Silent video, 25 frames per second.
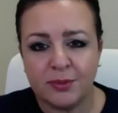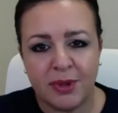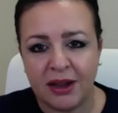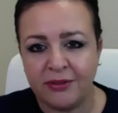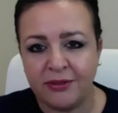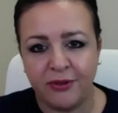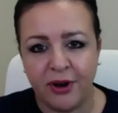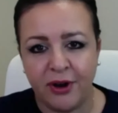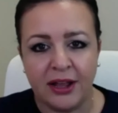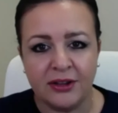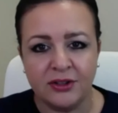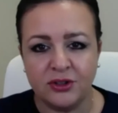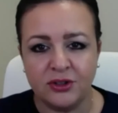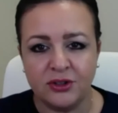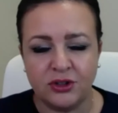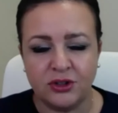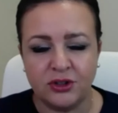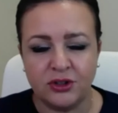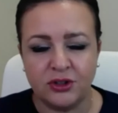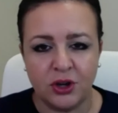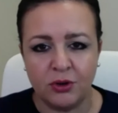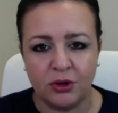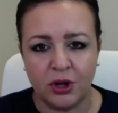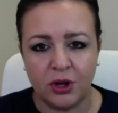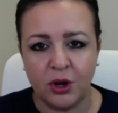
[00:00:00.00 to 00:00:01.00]
of my friends
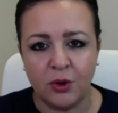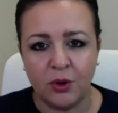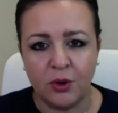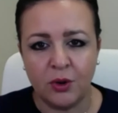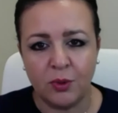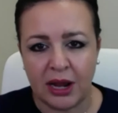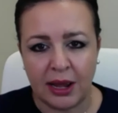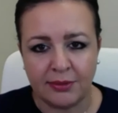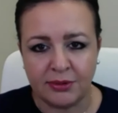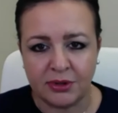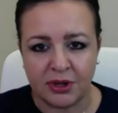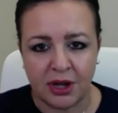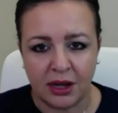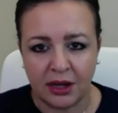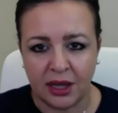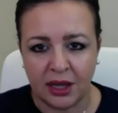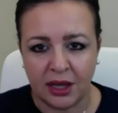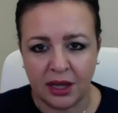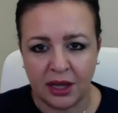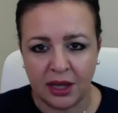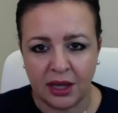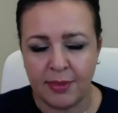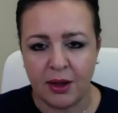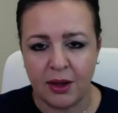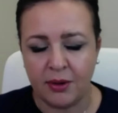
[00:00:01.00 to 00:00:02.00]
don't know what I'm
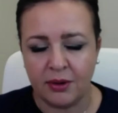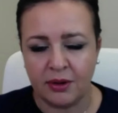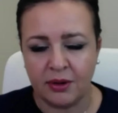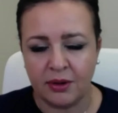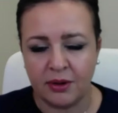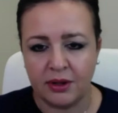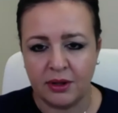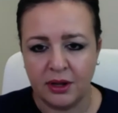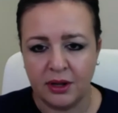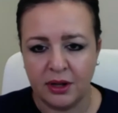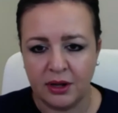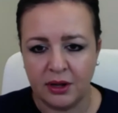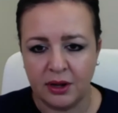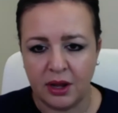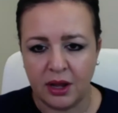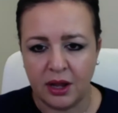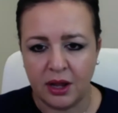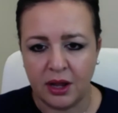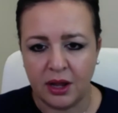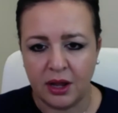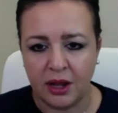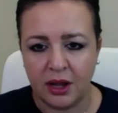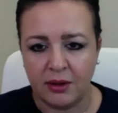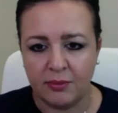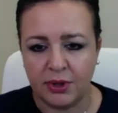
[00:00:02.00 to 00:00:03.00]
talking about
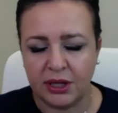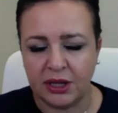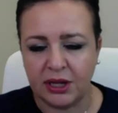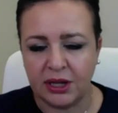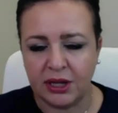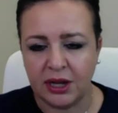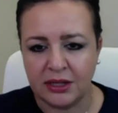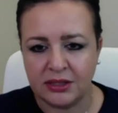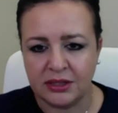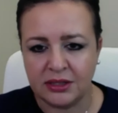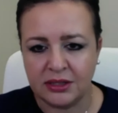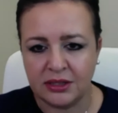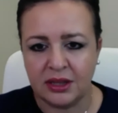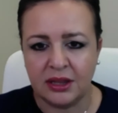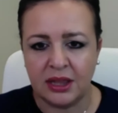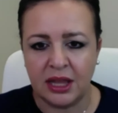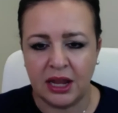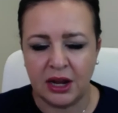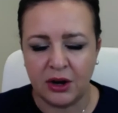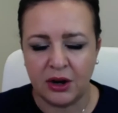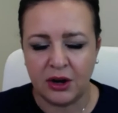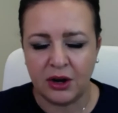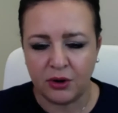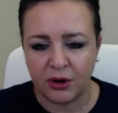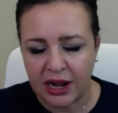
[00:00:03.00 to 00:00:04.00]
right. because
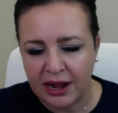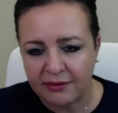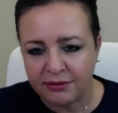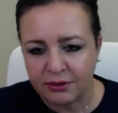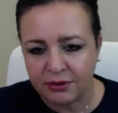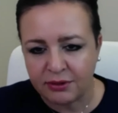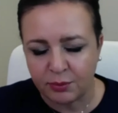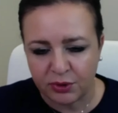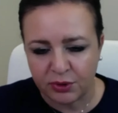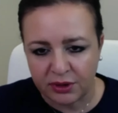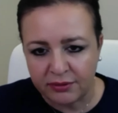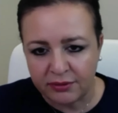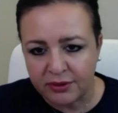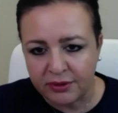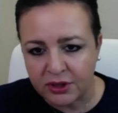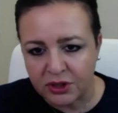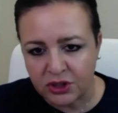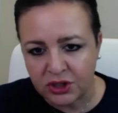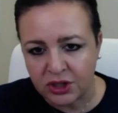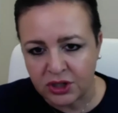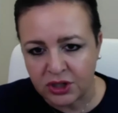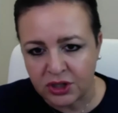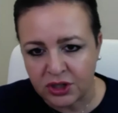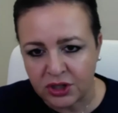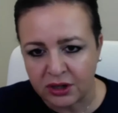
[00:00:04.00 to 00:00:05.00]
they don't have the
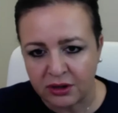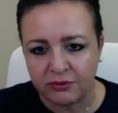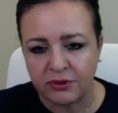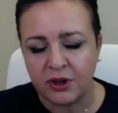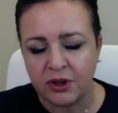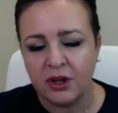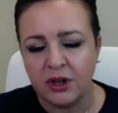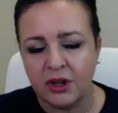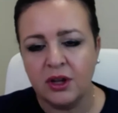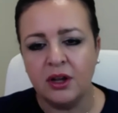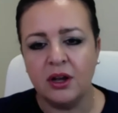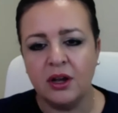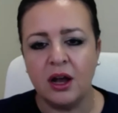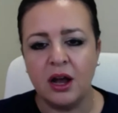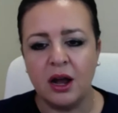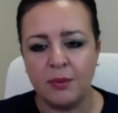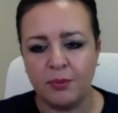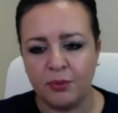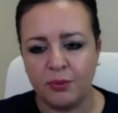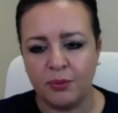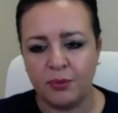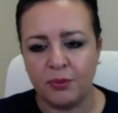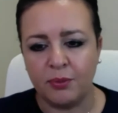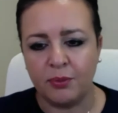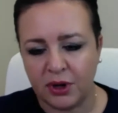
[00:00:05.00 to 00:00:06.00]
privilege of
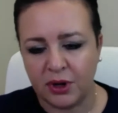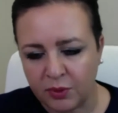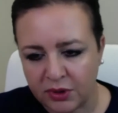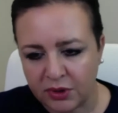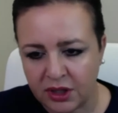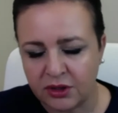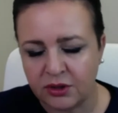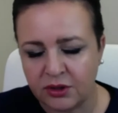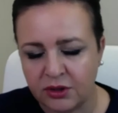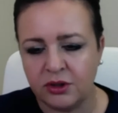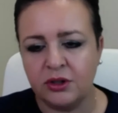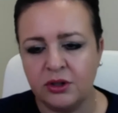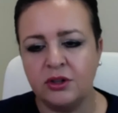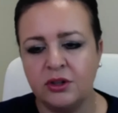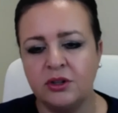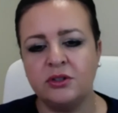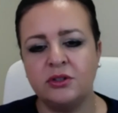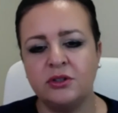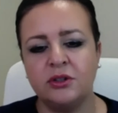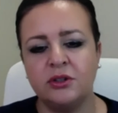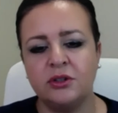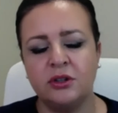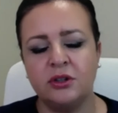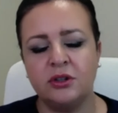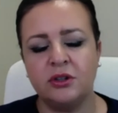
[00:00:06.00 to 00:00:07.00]
operating with
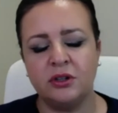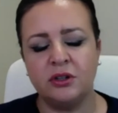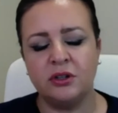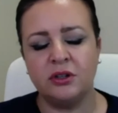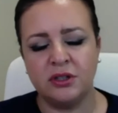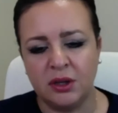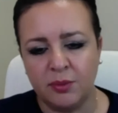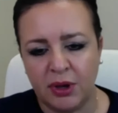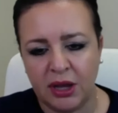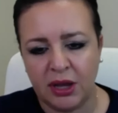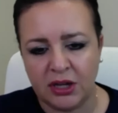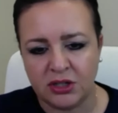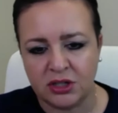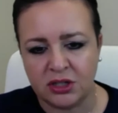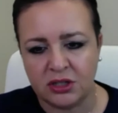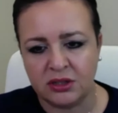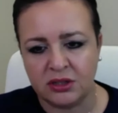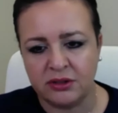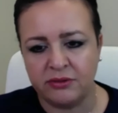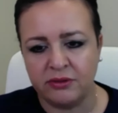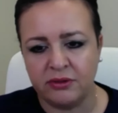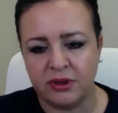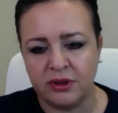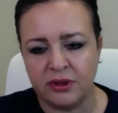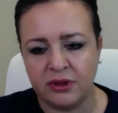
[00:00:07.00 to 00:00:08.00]
others or seeing
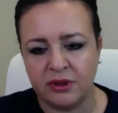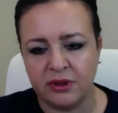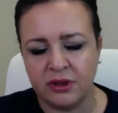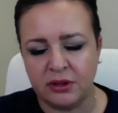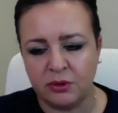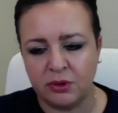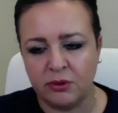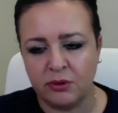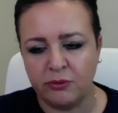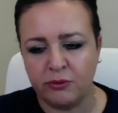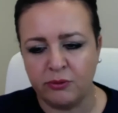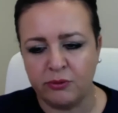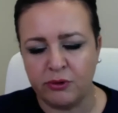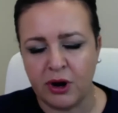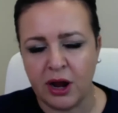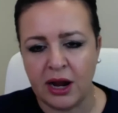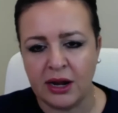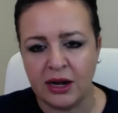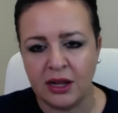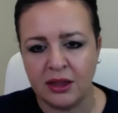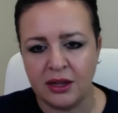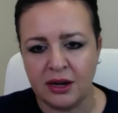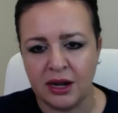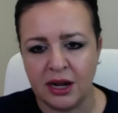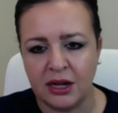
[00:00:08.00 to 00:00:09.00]
patients of the, the
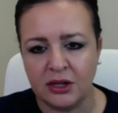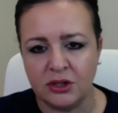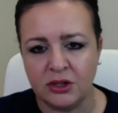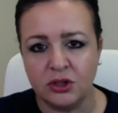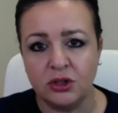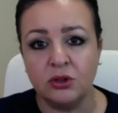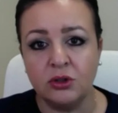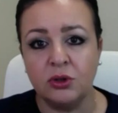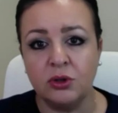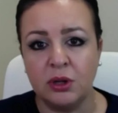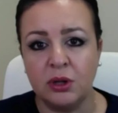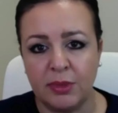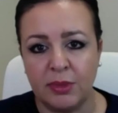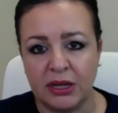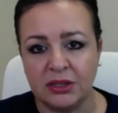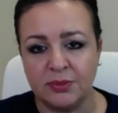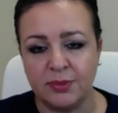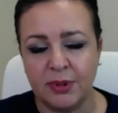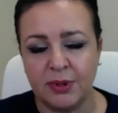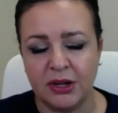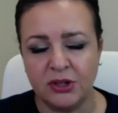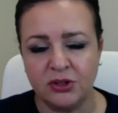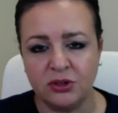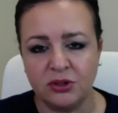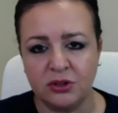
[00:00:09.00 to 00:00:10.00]
variety that I do in my
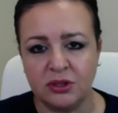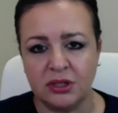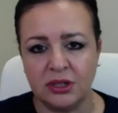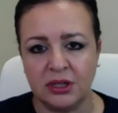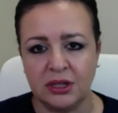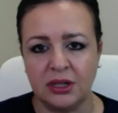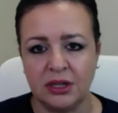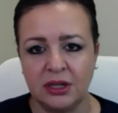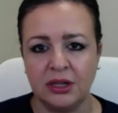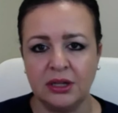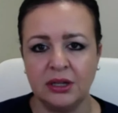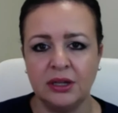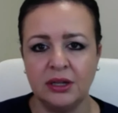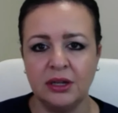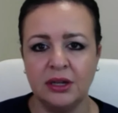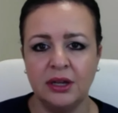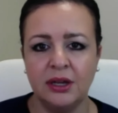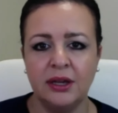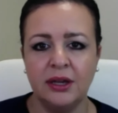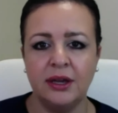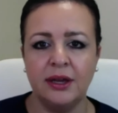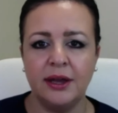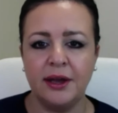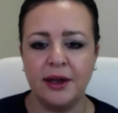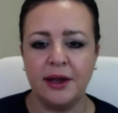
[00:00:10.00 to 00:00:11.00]
specialty,
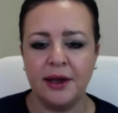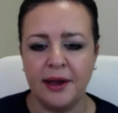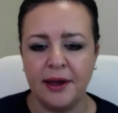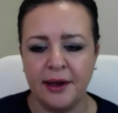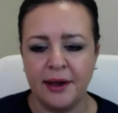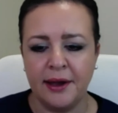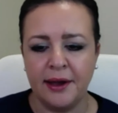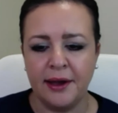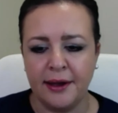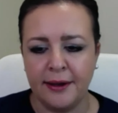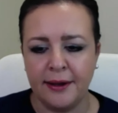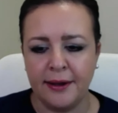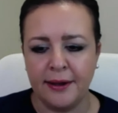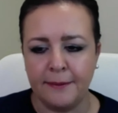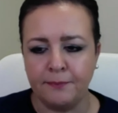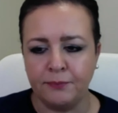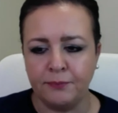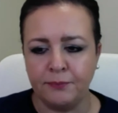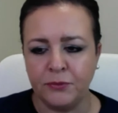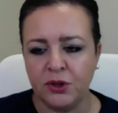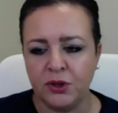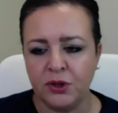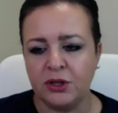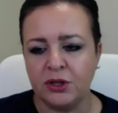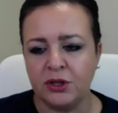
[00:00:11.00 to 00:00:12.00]

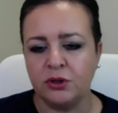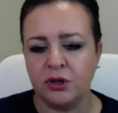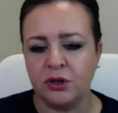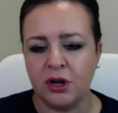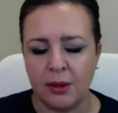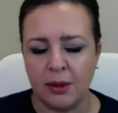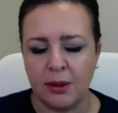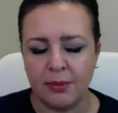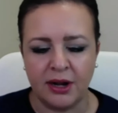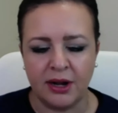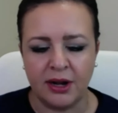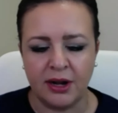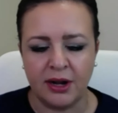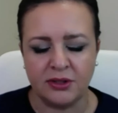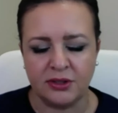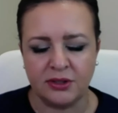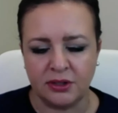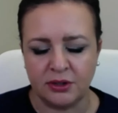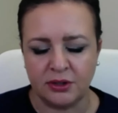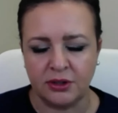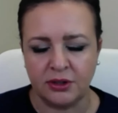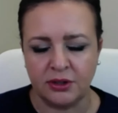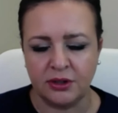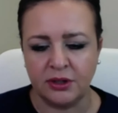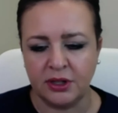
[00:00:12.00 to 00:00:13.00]
um, you know, they do gallbladders
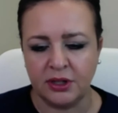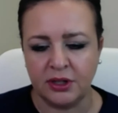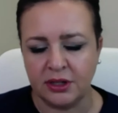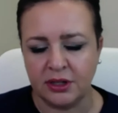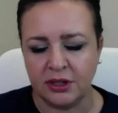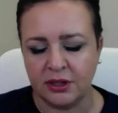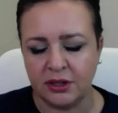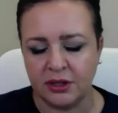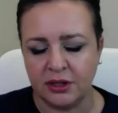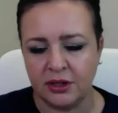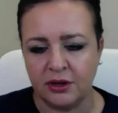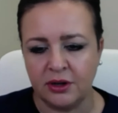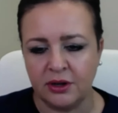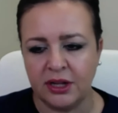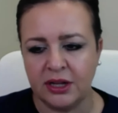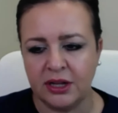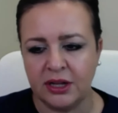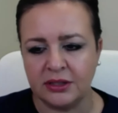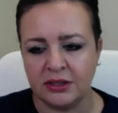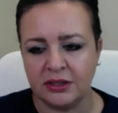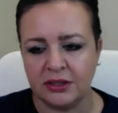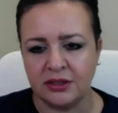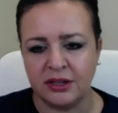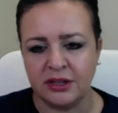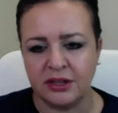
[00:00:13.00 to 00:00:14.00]
and hernia,
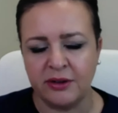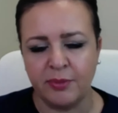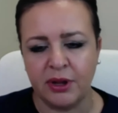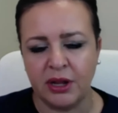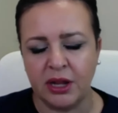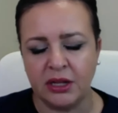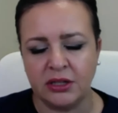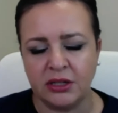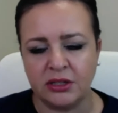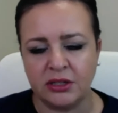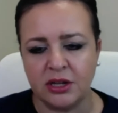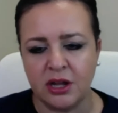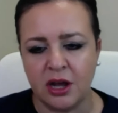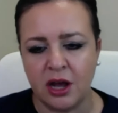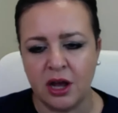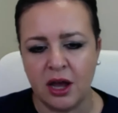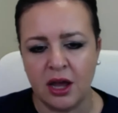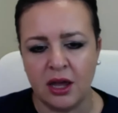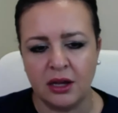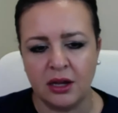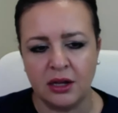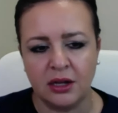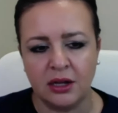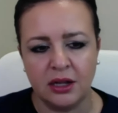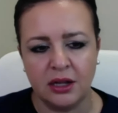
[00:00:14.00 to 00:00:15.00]
hernias and stuff, but it's
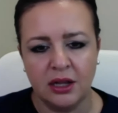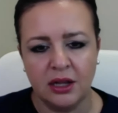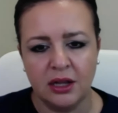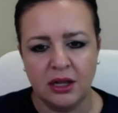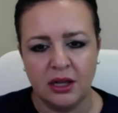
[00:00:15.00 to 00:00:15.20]
not